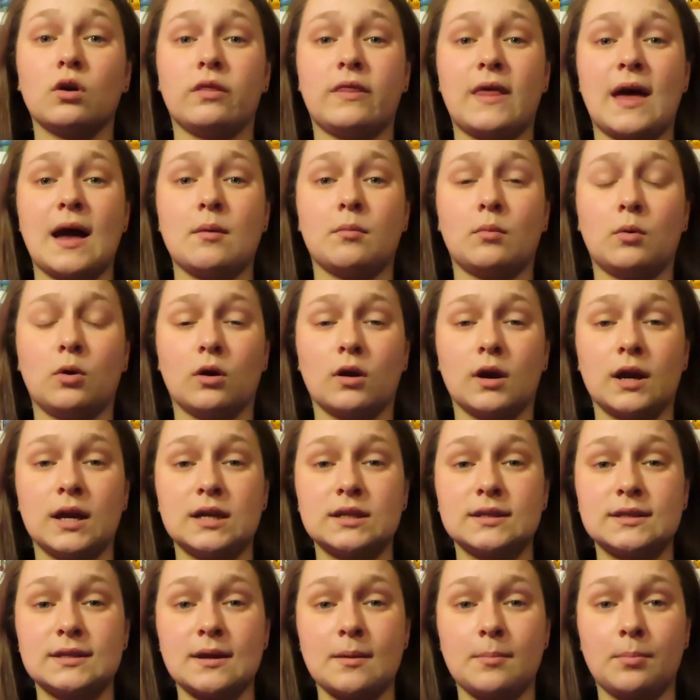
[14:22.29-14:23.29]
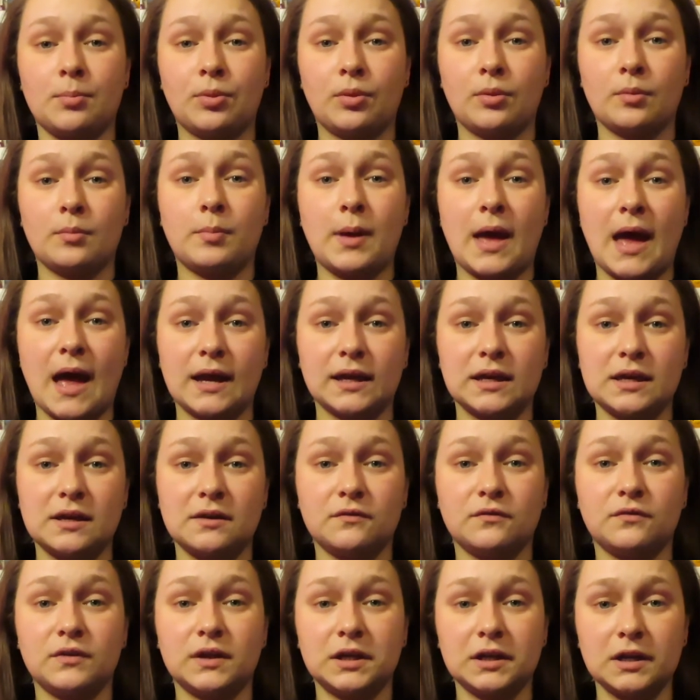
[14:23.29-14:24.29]
that more in-depth
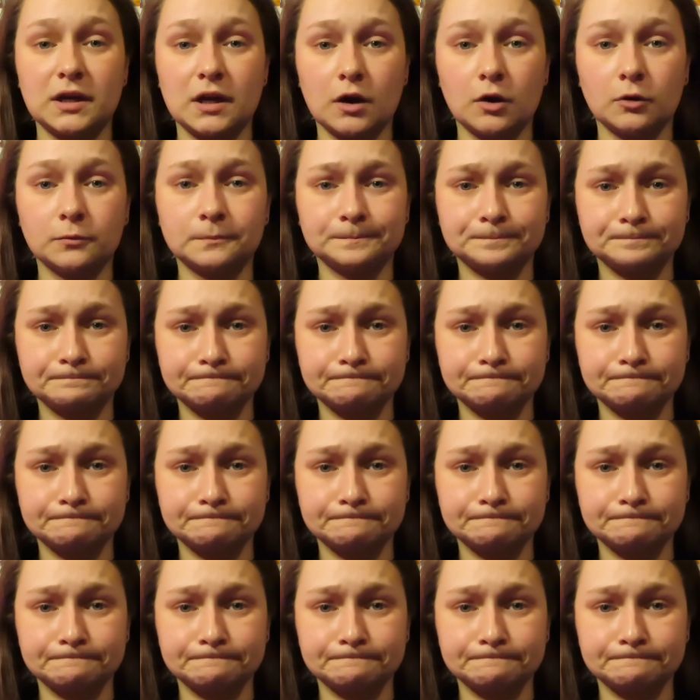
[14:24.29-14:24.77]
packing video.